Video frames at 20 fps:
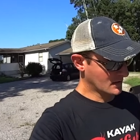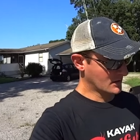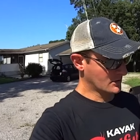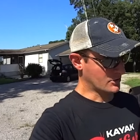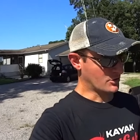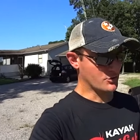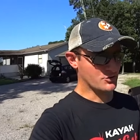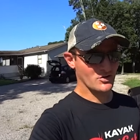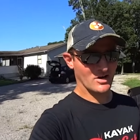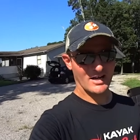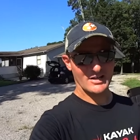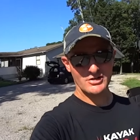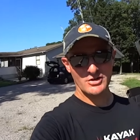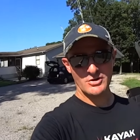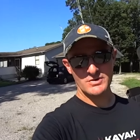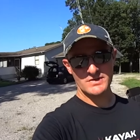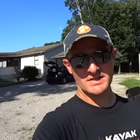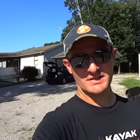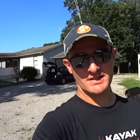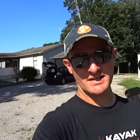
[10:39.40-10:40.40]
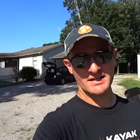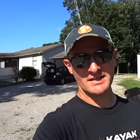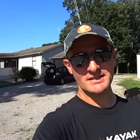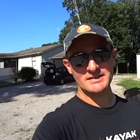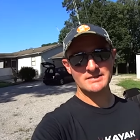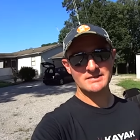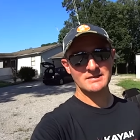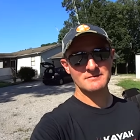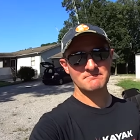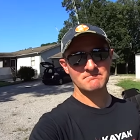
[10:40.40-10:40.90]
You try using
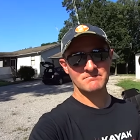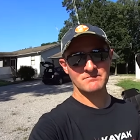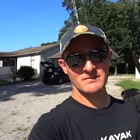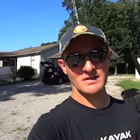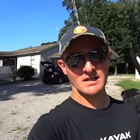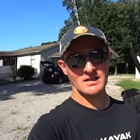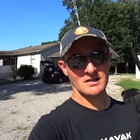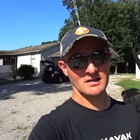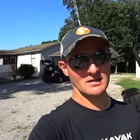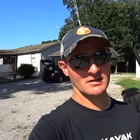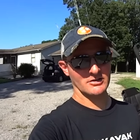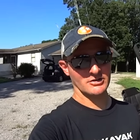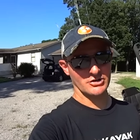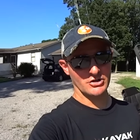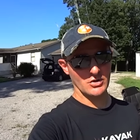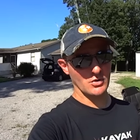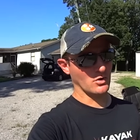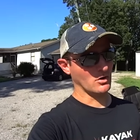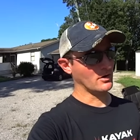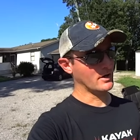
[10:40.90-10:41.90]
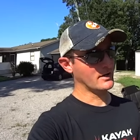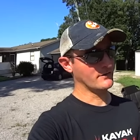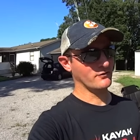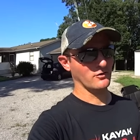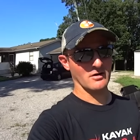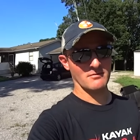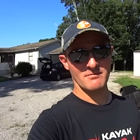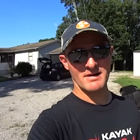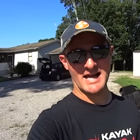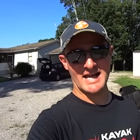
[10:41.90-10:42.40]
these, you are in
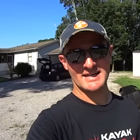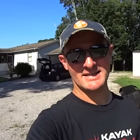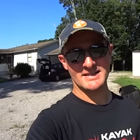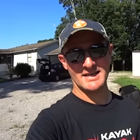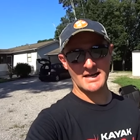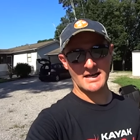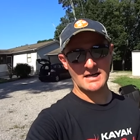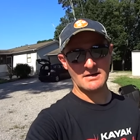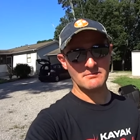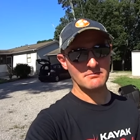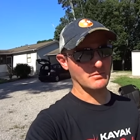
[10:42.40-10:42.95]
for a bad day